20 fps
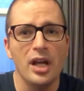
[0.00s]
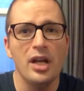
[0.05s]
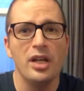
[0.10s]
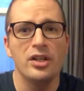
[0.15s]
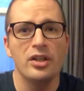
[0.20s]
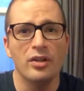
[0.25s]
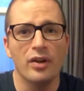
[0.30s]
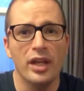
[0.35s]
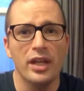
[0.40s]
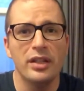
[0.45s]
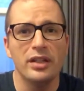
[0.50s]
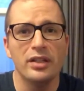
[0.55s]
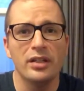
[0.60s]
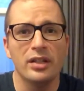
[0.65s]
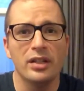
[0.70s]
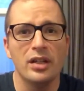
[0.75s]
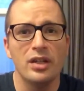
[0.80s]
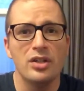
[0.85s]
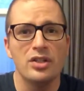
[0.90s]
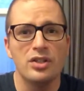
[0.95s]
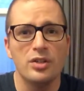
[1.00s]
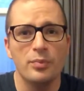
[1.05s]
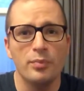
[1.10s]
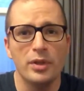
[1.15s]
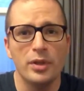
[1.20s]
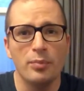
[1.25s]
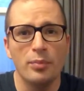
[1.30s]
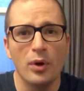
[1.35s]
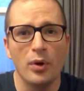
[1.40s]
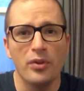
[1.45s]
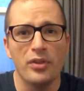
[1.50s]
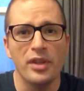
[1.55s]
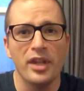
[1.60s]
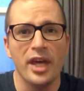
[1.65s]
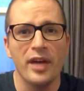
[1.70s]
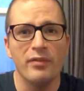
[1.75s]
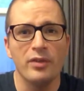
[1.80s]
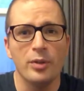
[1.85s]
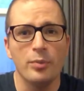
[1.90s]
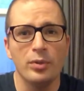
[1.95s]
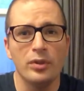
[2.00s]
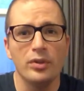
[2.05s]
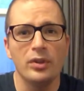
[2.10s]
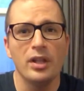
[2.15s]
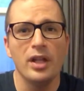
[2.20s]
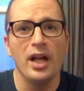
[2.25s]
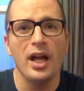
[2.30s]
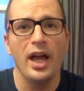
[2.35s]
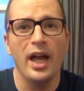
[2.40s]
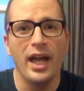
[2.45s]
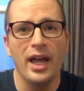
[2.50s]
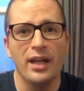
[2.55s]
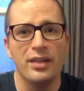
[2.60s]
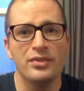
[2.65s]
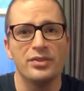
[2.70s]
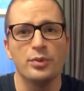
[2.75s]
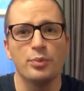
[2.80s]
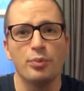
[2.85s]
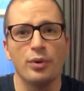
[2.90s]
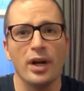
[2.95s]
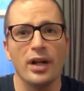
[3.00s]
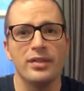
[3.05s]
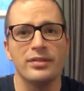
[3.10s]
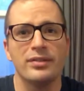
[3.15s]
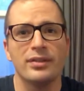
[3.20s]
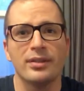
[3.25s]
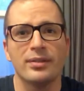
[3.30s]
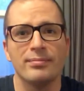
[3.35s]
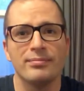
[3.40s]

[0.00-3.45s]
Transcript: your ending should be both inevitable and surprising.